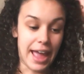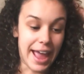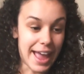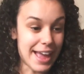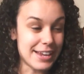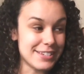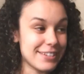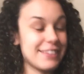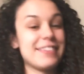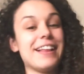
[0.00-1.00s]
And
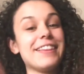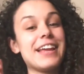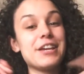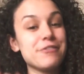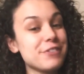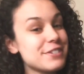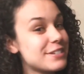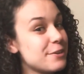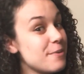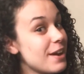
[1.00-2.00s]
thank you for
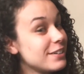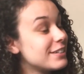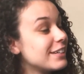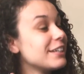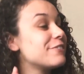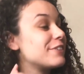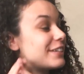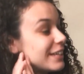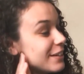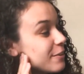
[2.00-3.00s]
still watching. If you
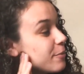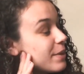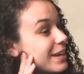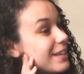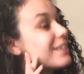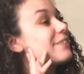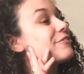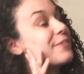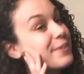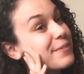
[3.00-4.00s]
didn't win,
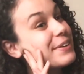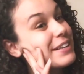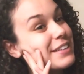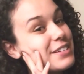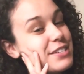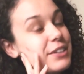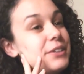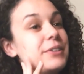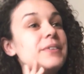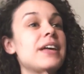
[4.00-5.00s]
if you weren't one of the
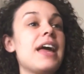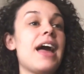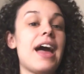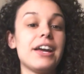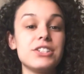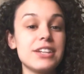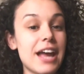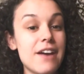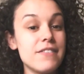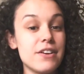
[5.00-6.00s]
two, I actually
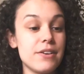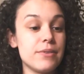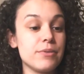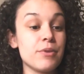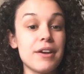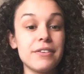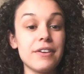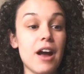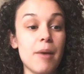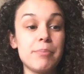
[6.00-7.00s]
have a
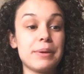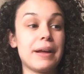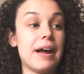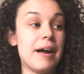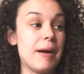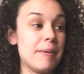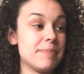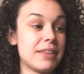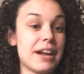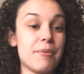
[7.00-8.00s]
runner-up
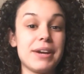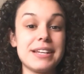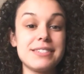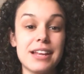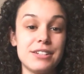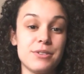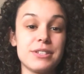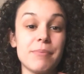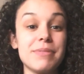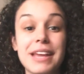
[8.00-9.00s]
that I want to send you
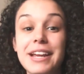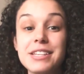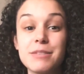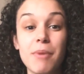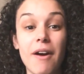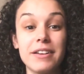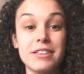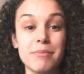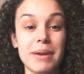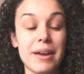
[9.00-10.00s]
something small
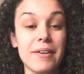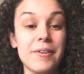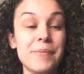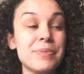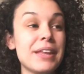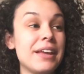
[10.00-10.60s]
in the mail.